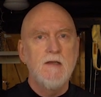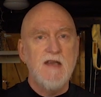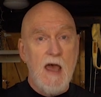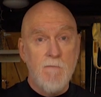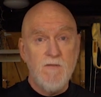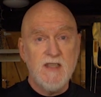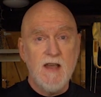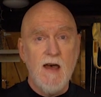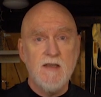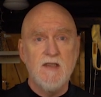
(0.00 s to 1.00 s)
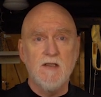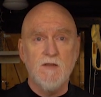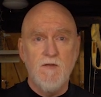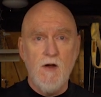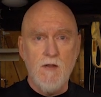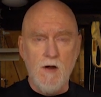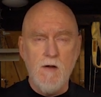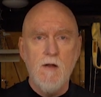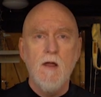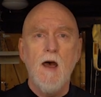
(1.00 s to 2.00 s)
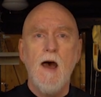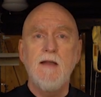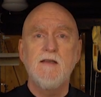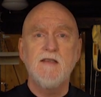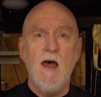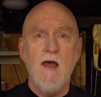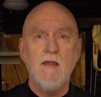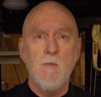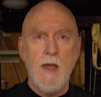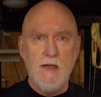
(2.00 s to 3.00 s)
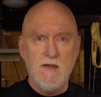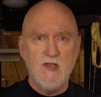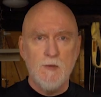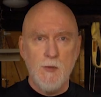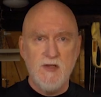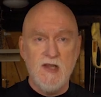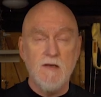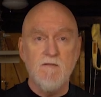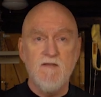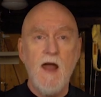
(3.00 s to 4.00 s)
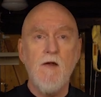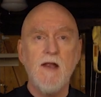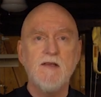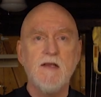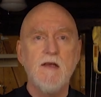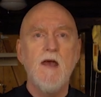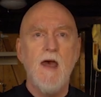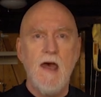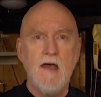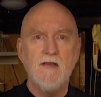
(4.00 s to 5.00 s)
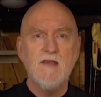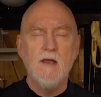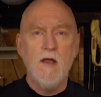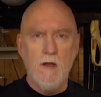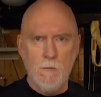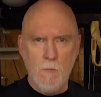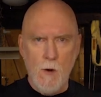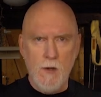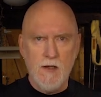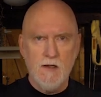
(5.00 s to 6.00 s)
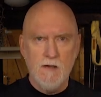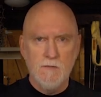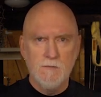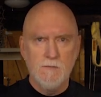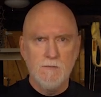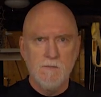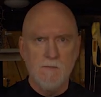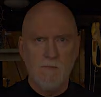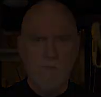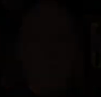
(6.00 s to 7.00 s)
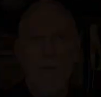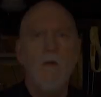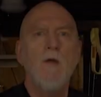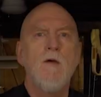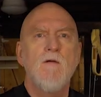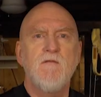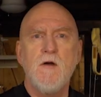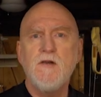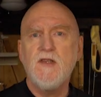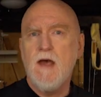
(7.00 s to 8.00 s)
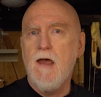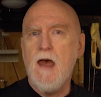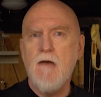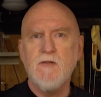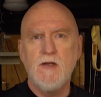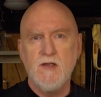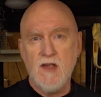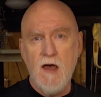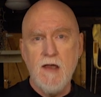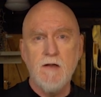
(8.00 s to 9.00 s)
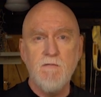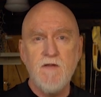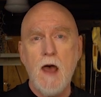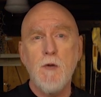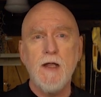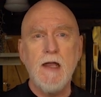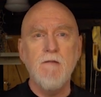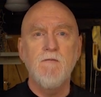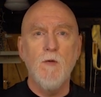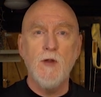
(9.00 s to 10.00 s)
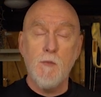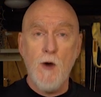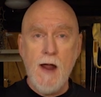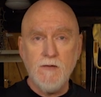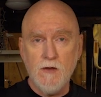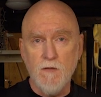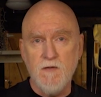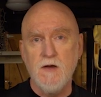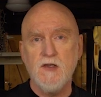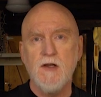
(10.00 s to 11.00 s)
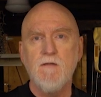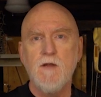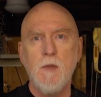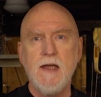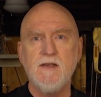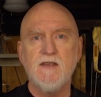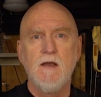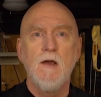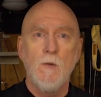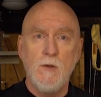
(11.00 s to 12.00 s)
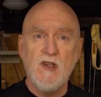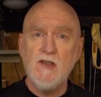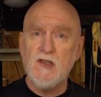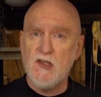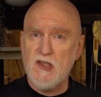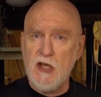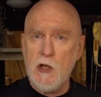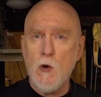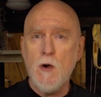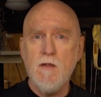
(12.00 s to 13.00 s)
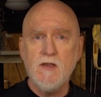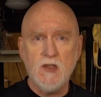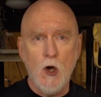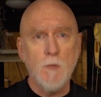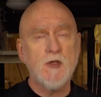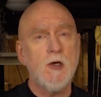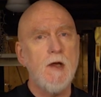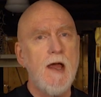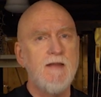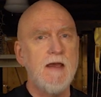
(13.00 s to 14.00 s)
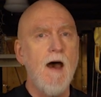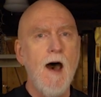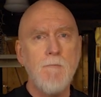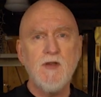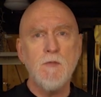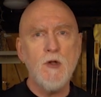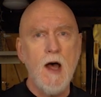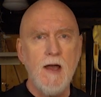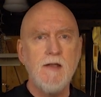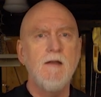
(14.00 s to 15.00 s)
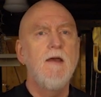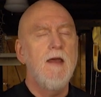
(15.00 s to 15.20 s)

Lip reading: To emphasize this further, I designed the base to present Variant as heroic. First, I have to design and fabricate for the practical function of the base, which is to secure the sculpture at the optimal height